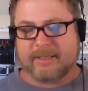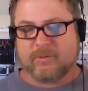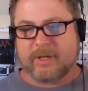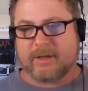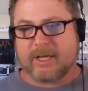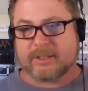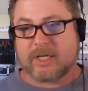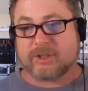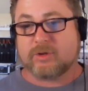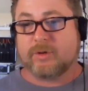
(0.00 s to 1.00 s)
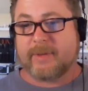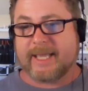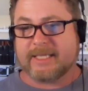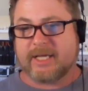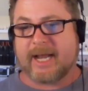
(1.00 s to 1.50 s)
Well, a
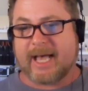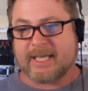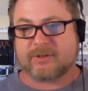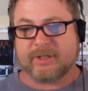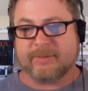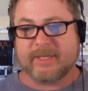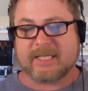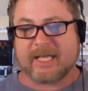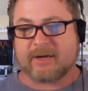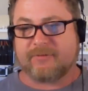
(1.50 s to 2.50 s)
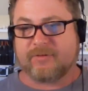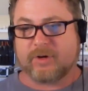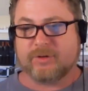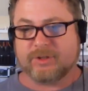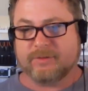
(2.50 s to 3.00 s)
sorbet is not an ice cream. It's like a
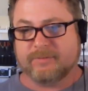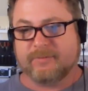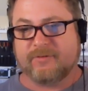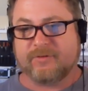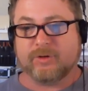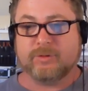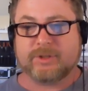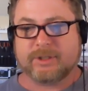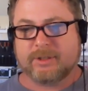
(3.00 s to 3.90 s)
frozen fruit